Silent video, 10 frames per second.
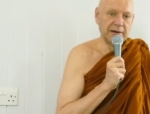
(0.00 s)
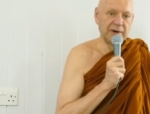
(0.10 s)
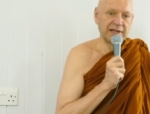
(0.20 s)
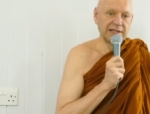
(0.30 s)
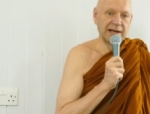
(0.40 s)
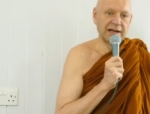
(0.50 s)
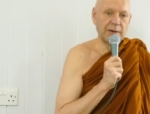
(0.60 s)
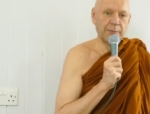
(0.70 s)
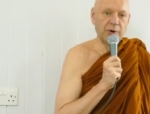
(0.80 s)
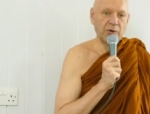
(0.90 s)
places like
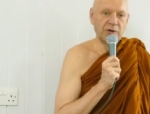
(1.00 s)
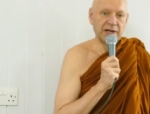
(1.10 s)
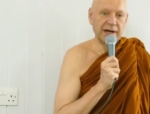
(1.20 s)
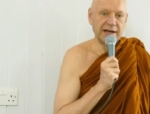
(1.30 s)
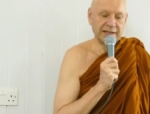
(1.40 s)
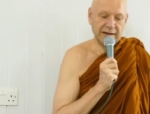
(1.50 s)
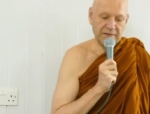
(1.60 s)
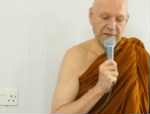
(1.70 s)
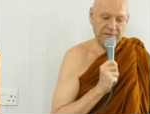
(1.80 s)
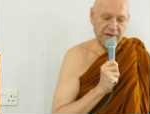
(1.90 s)
Cambodia is kind
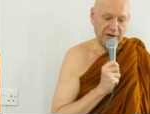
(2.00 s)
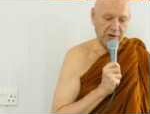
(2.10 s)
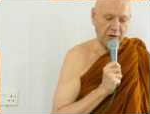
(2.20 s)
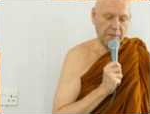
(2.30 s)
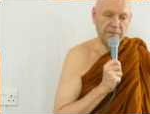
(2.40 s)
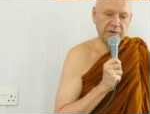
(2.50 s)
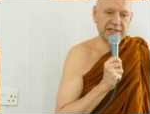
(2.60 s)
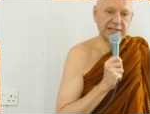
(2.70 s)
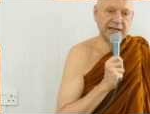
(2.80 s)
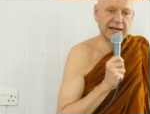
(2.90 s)
of a very
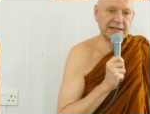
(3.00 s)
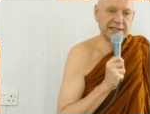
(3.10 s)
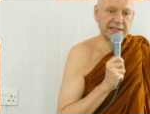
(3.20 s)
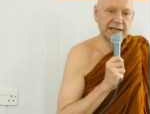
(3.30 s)
obvious case.